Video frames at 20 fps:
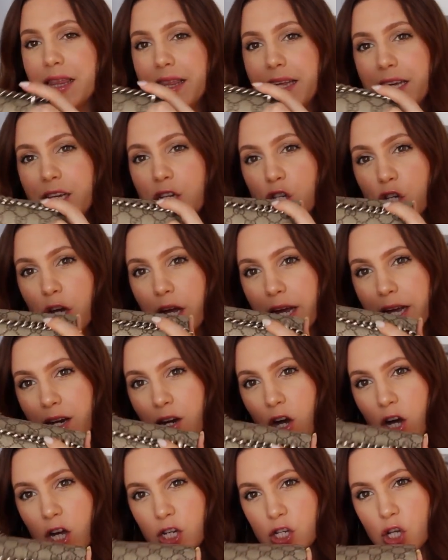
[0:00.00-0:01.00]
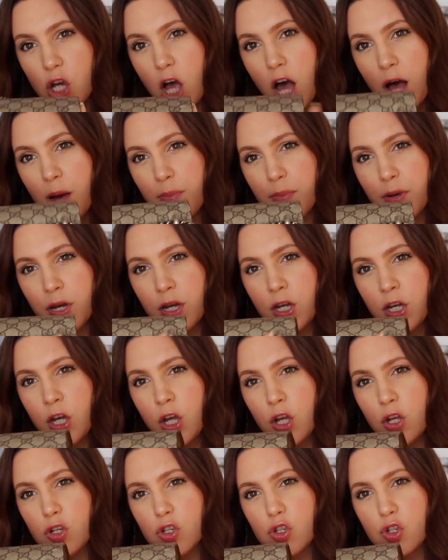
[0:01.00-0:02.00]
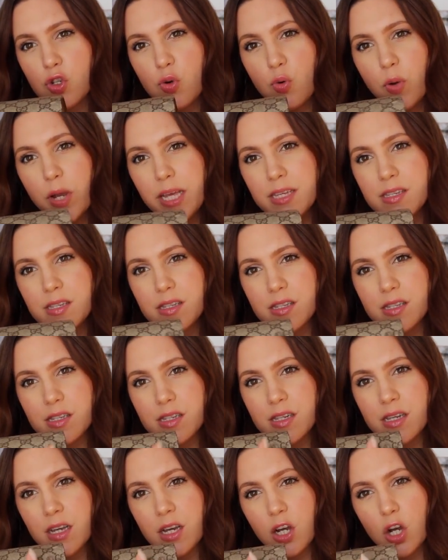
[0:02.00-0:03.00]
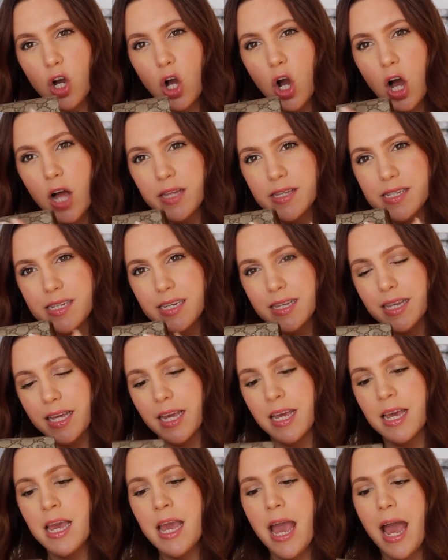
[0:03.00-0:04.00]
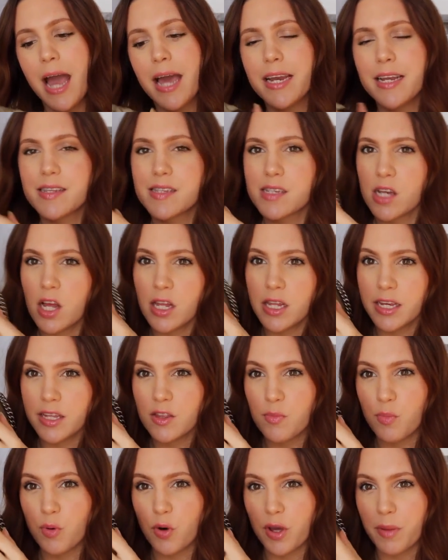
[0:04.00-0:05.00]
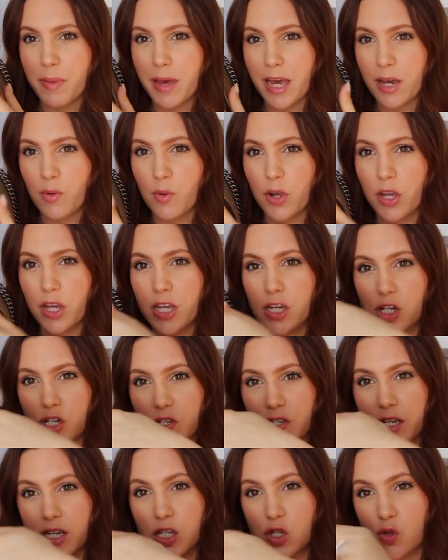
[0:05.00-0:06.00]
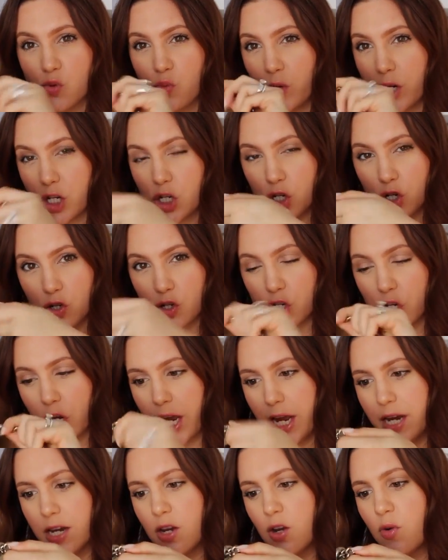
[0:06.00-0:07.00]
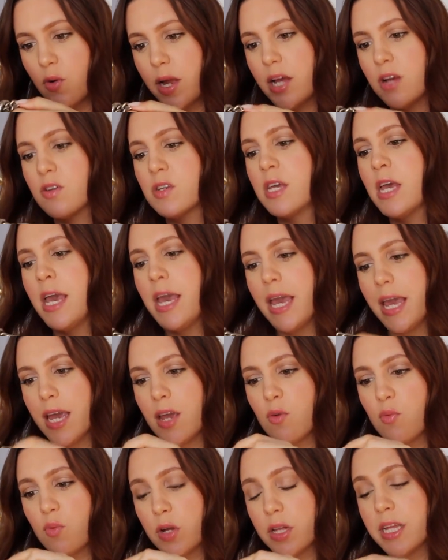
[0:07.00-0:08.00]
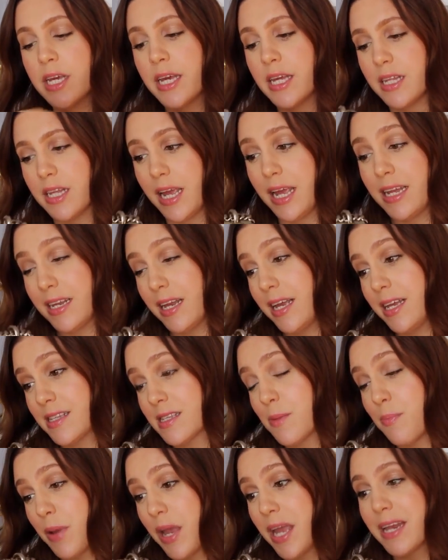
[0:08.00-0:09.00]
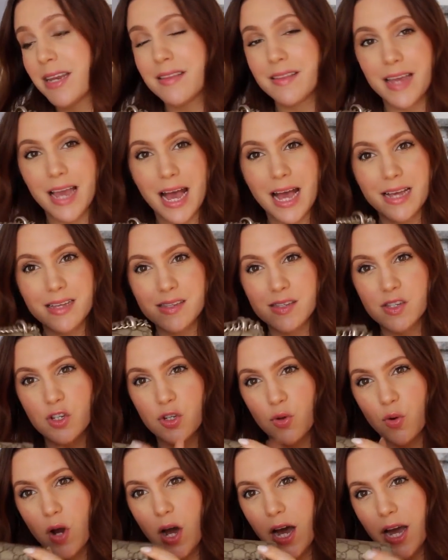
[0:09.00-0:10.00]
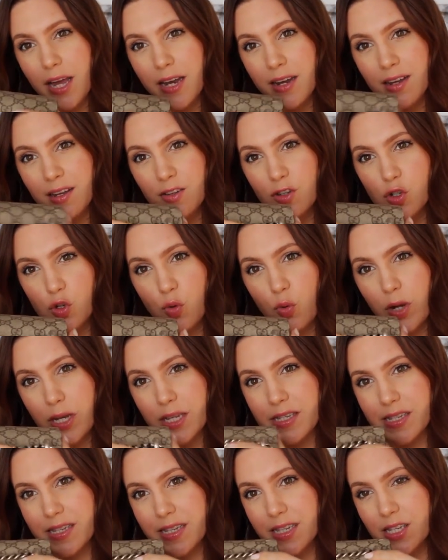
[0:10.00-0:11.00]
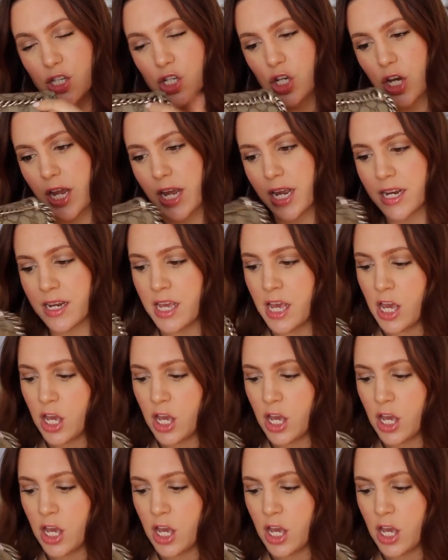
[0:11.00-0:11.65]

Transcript: The chain on top twists constantly, and it's not like the boy bag where you can just like switch your chain around. It really, it's a pain in the ass to untwist this chain.